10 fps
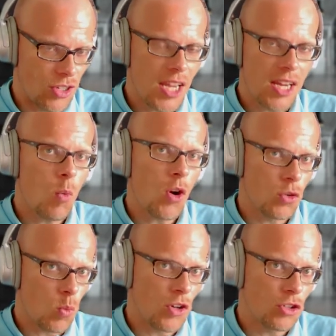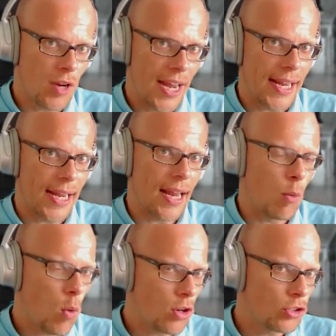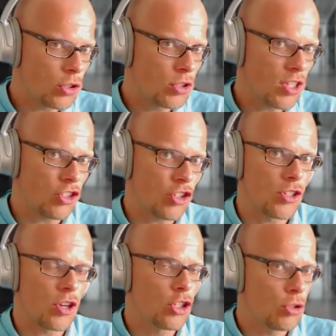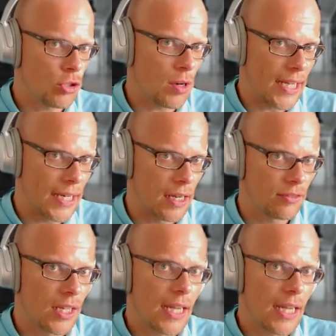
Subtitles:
Here, one-on-one training, like 1 or 2 sessions, are usually enough.